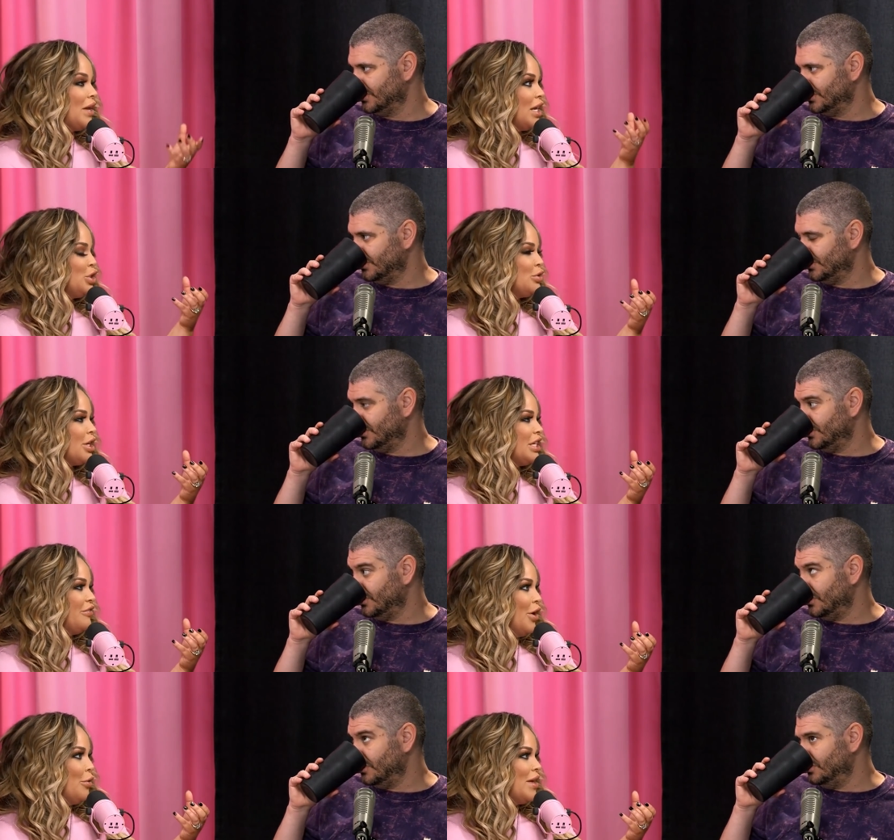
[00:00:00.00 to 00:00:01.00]
Speaker 1: because she was already
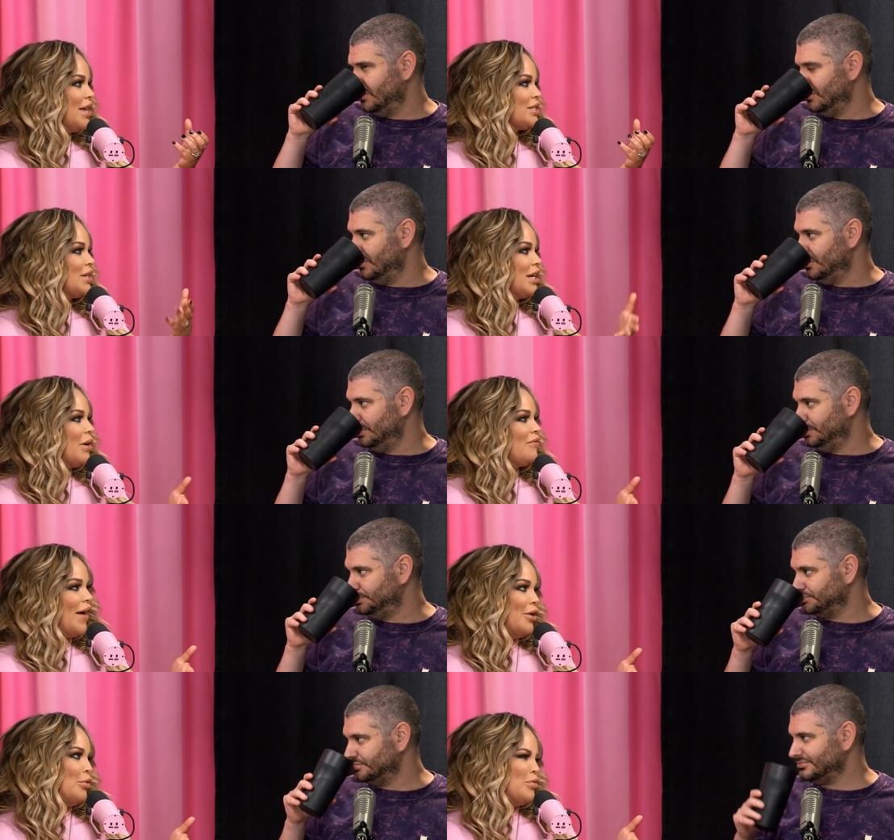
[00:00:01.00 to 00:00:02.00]
filming, so then it went
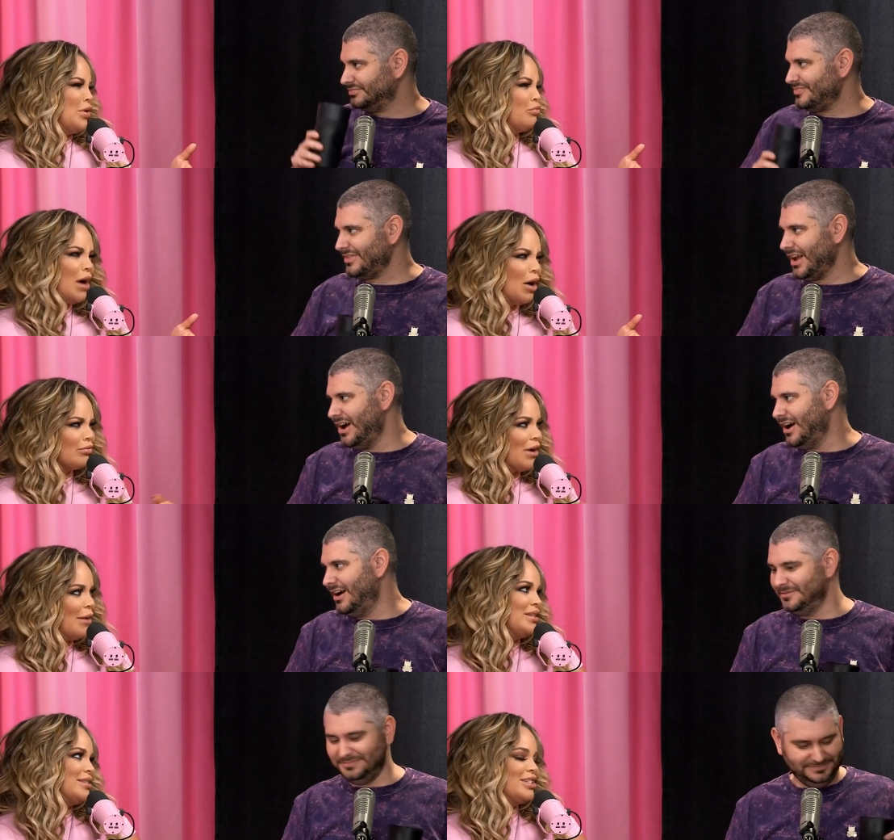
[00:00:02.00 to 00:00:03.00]
viral. and People were like, "Wow,
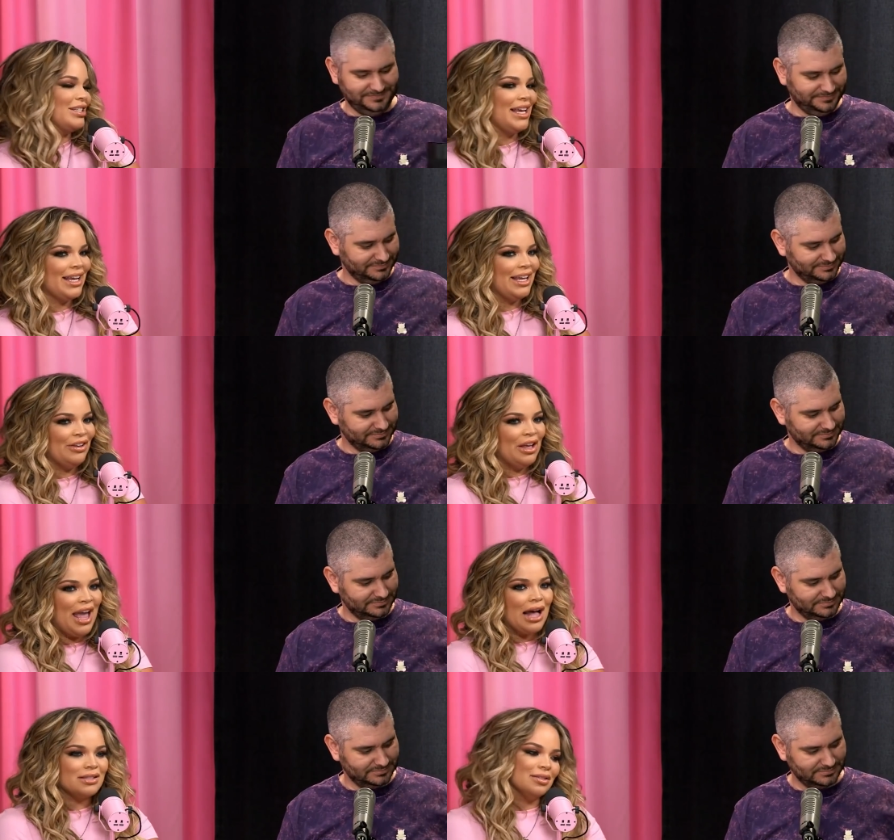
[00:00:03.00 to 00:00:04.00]
Rami is such a like
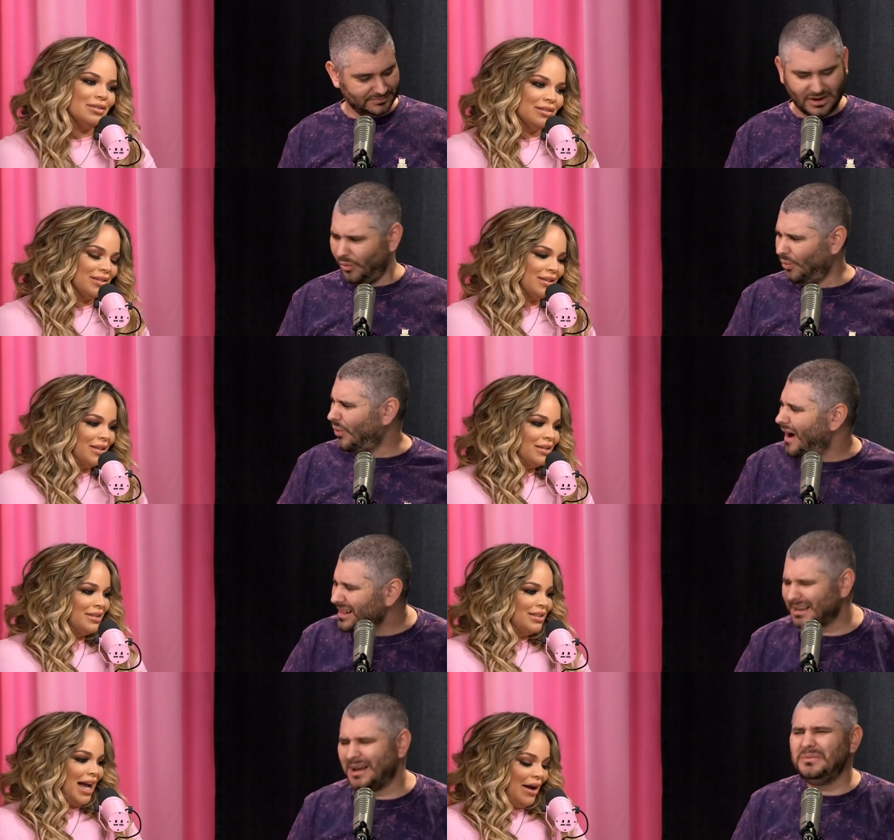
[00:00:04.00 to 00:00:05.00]
asshole."
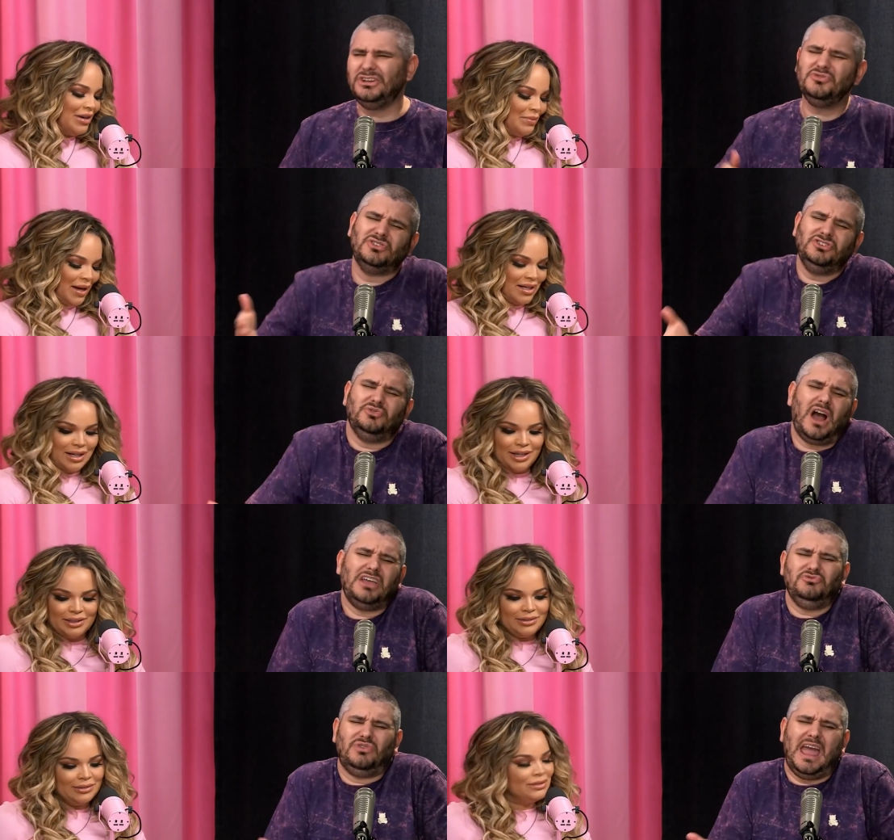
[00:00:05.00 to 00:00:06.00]
What? I, I mean, you you got
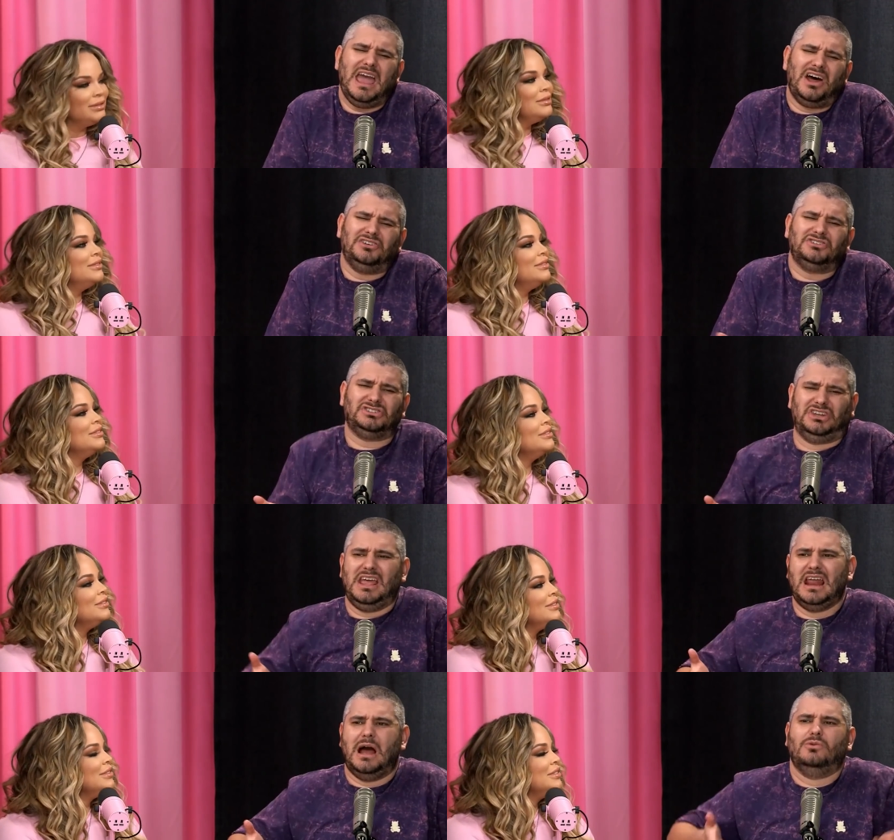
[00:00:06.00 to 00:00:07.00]
you
Speaker 2: can't
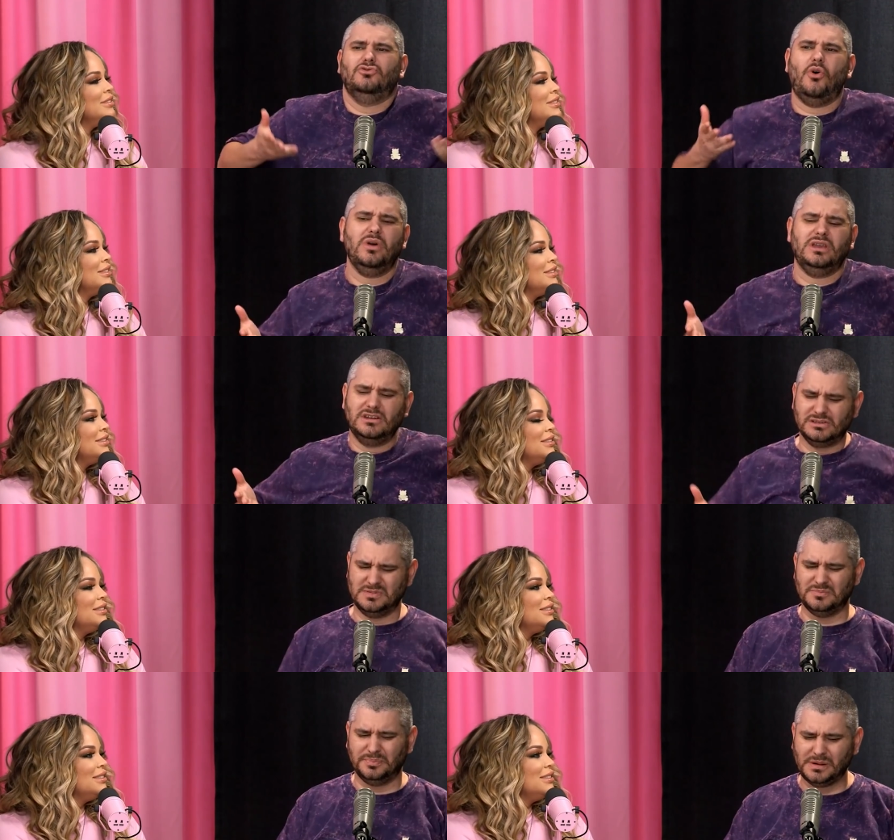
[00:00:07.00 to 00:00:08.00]
understand how annoying it is to be
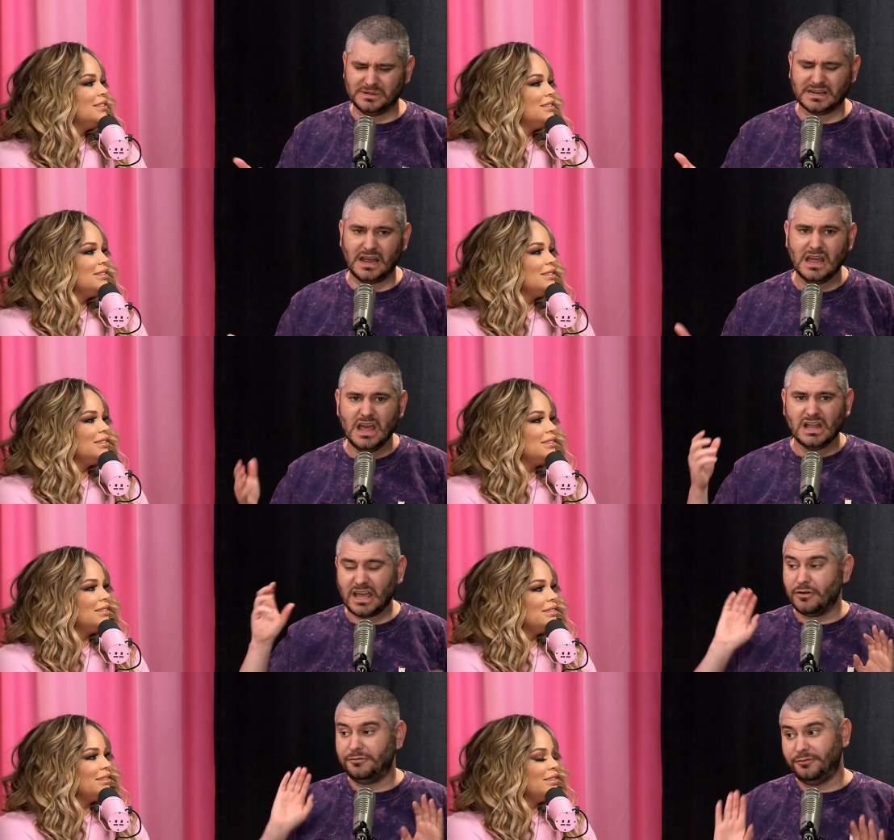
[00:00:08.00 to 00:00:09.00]
on public and it,
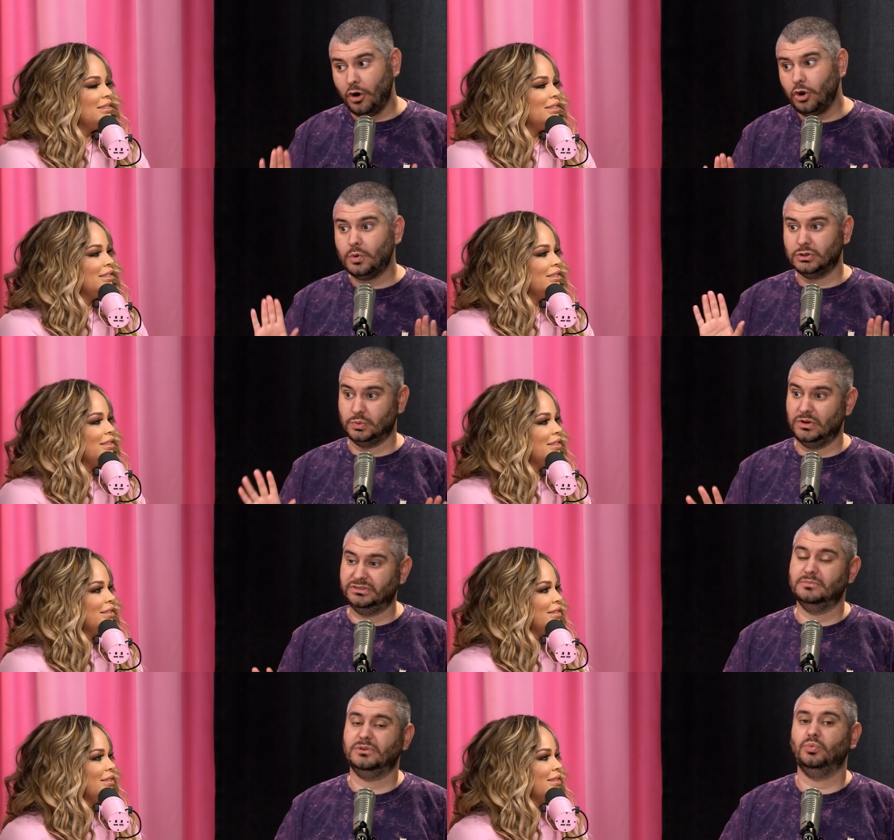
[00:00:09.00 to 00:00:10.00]
like a photo is one
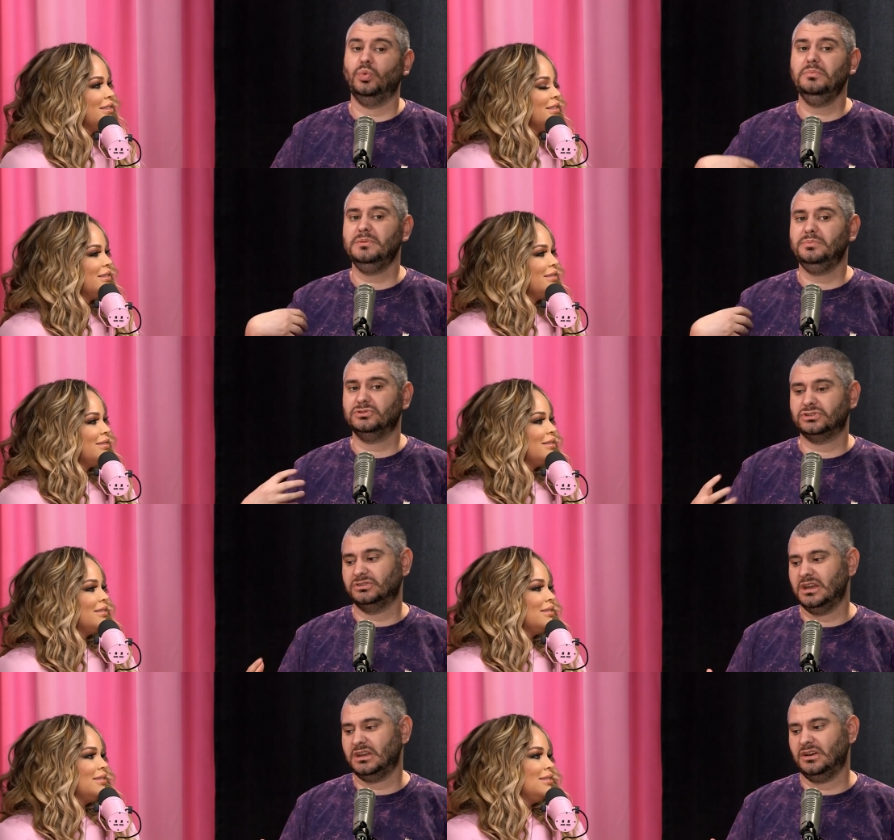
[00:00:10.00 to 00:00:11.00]
thing, but when people start
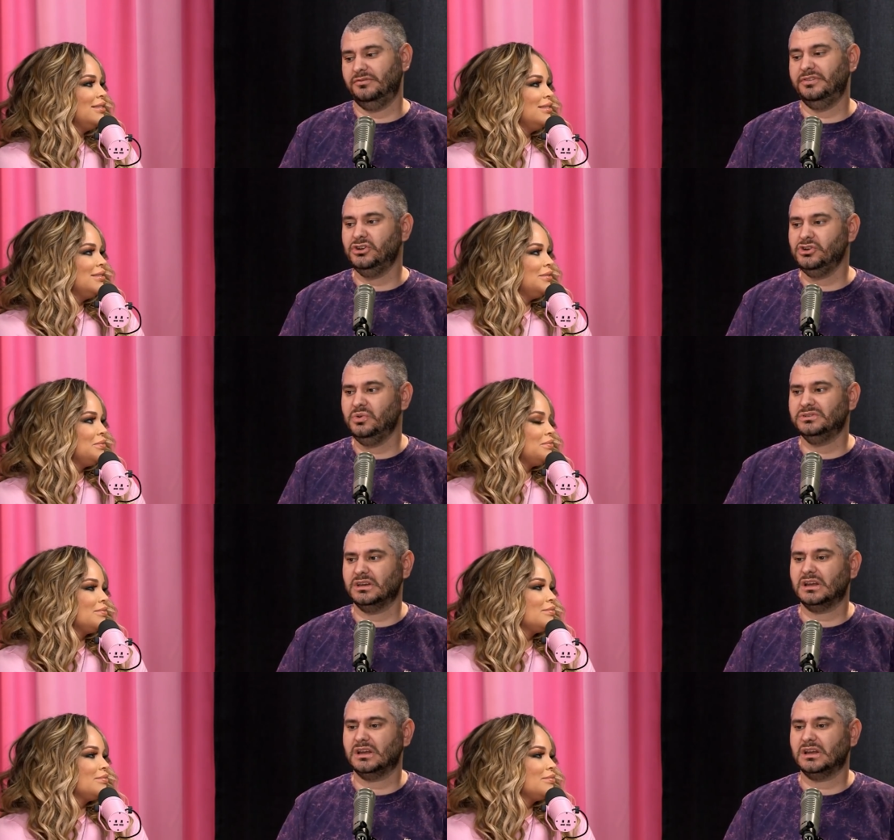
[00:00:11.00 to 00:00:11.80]
taking a video, it's